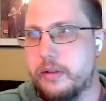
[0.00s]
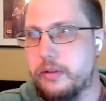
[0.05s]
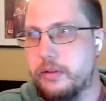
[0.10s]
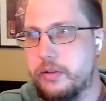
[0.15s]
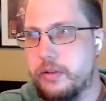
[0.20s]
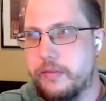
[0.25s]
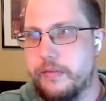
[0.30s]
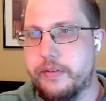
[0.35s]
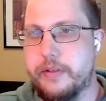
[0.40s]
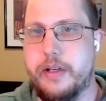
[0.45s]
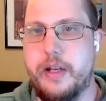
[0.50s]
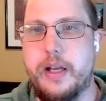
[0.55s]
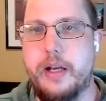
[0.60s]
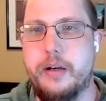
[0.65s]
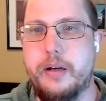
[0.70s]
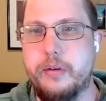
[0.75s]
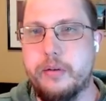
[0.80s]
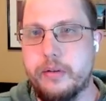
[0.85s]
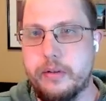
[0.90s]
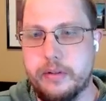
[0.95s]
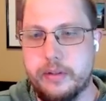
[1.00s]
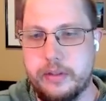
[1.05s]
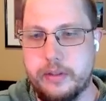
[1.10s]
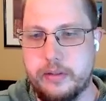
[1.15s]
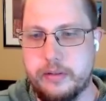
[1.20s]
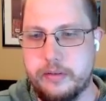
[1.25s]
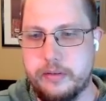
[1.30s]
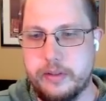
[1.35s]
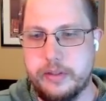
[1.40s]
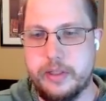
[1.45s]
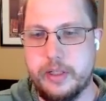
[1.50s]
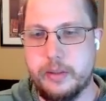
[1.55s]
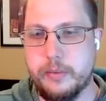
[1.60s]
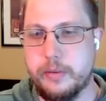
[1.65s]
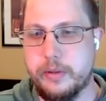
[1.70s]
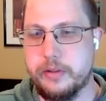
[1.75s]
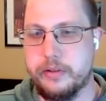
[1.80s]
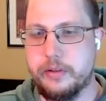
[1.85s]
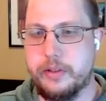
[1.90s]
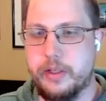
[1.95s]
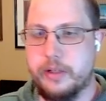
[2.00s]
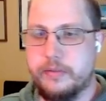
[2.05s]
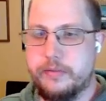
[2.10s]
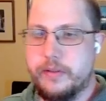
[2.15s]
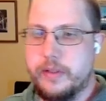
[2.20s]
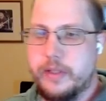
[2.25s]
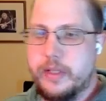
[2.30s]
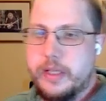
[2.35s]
ServiceNow or the Cherwell stuff.